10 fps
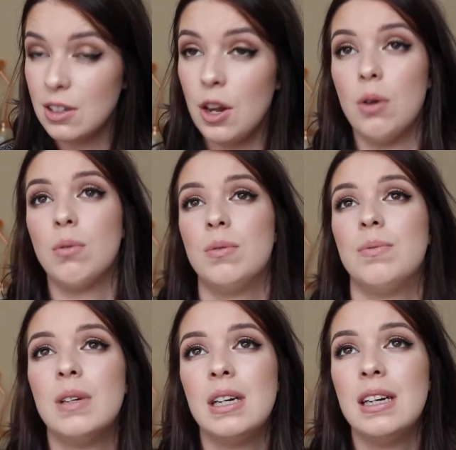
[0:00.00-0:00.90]
No.
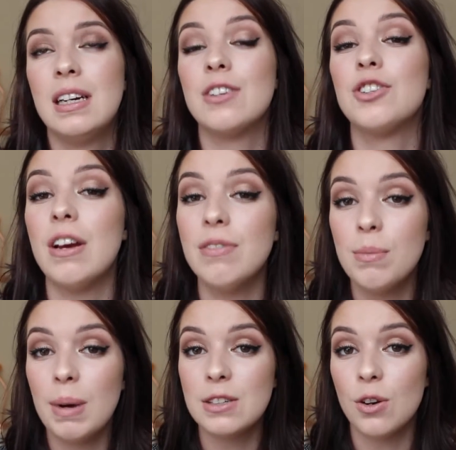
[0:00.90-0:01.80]

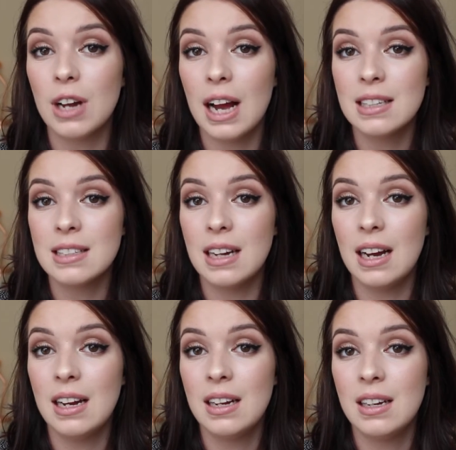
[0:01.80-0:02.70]
Sheffield by
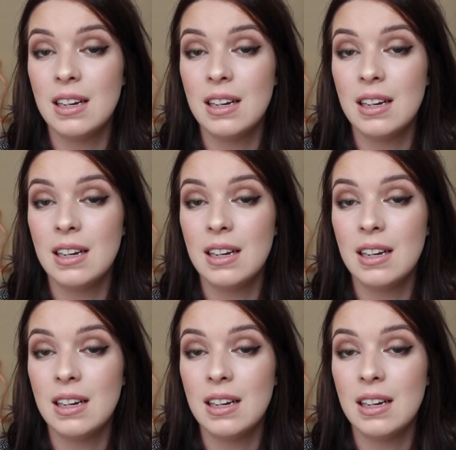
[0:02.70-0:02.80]
Doncaster.